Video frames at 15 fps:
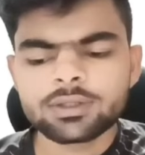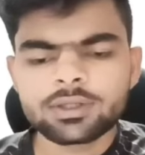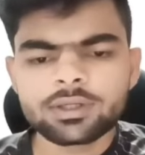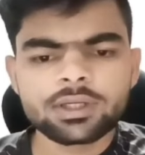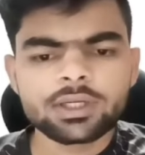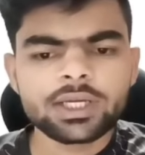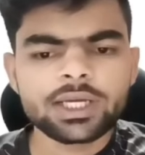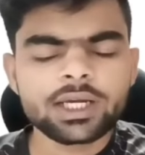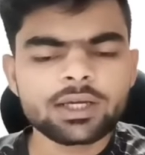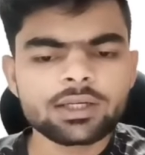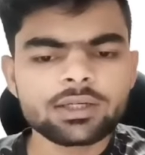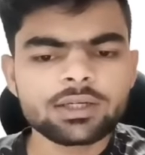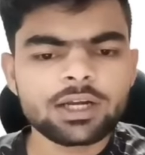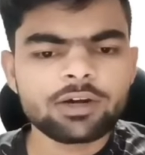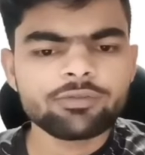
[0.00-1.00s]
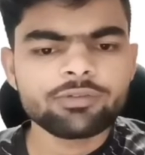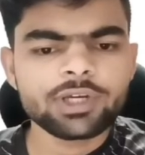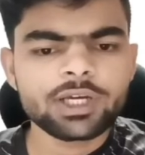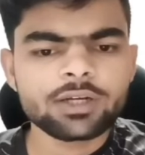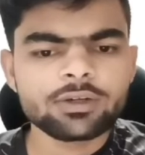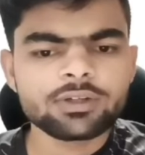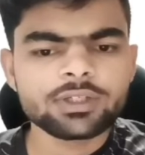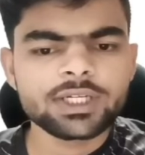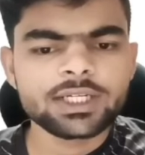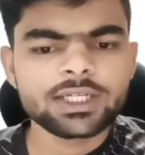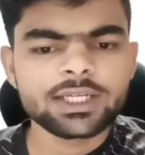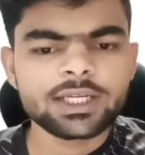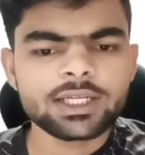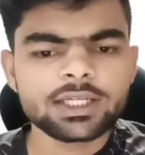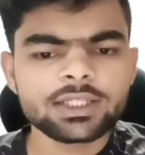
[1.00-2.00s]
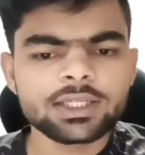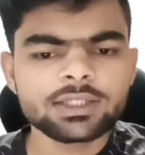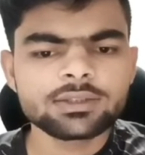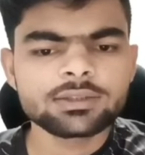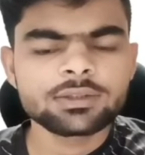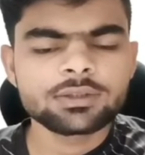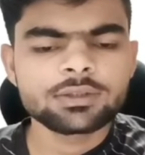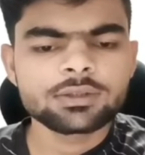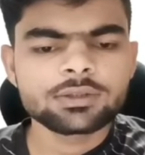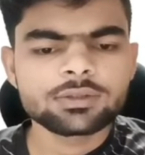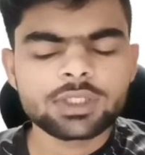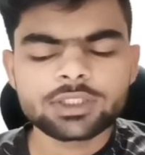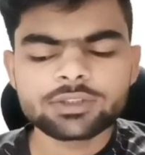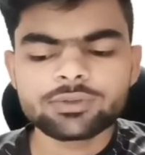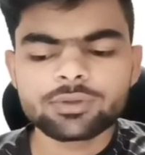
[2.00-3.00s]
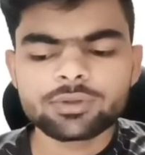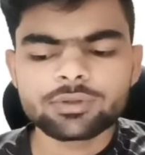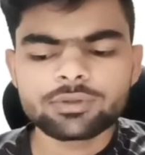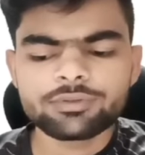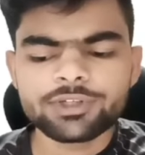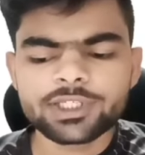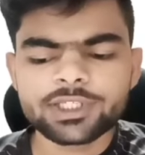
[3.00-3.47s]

Here now we are not getting anything. Let's go to VS